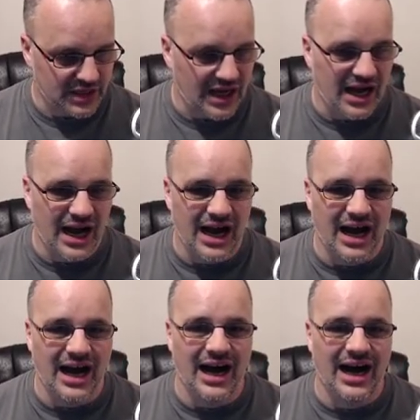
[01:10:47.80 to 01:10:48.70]
Ha ha ha
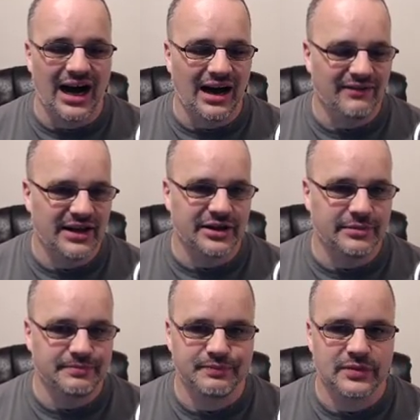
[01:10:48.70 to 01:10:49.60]
ha! Found
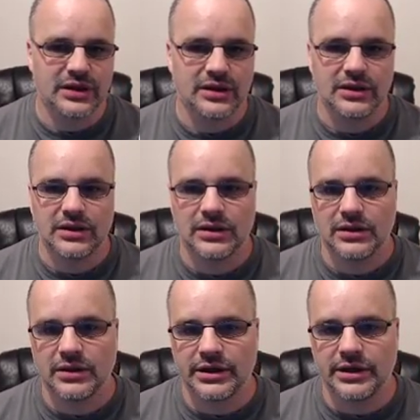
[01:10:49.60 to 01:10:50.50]
it.
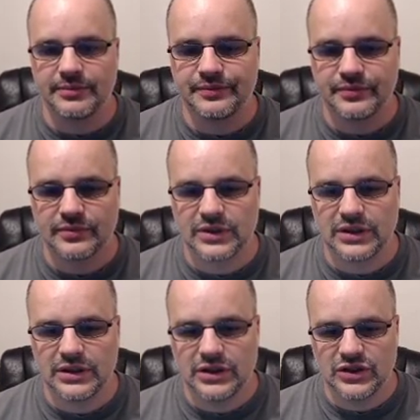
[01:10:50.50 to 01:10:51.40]
Okay.
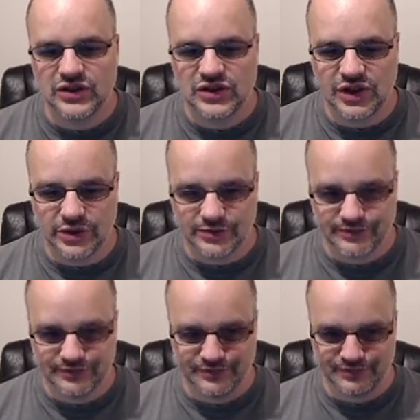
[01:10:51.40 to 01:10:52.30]
So,
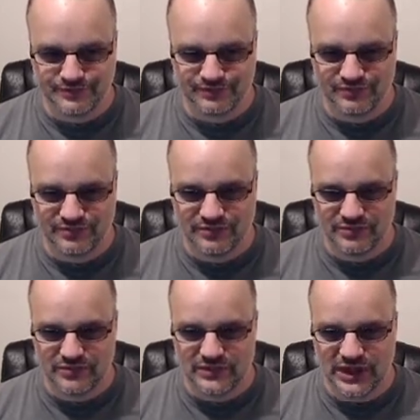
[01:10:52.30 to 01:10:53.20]

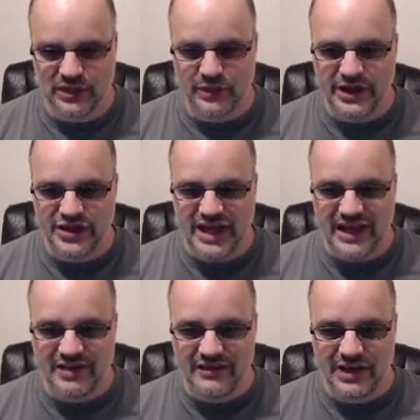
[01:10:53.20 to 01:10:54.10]
uh, we actually
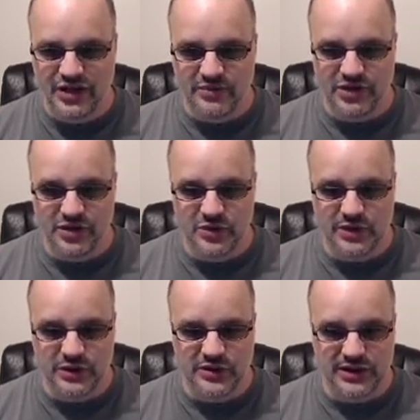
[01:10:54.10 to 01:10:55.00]
have navigation meshes we're
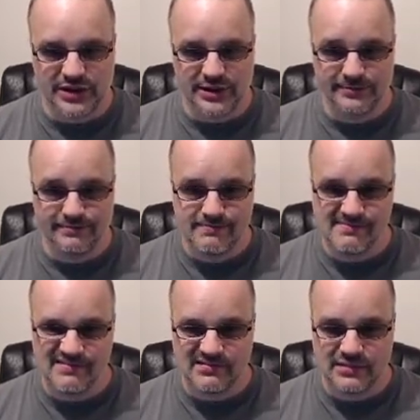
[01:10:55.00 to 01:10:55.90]
not using in here.
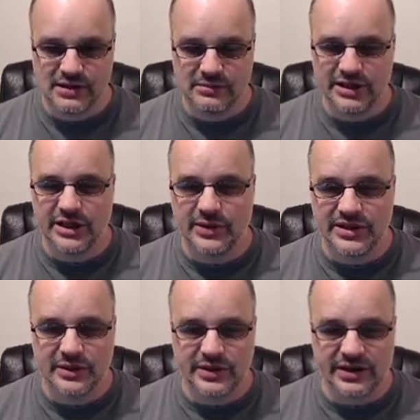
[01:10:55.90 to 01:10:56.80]
Mikey, we need to
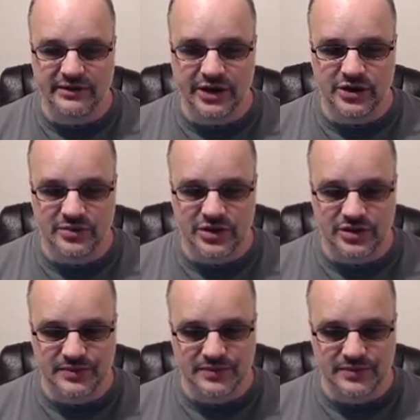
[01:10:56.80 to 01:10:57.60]
get rid of the navigation meshes.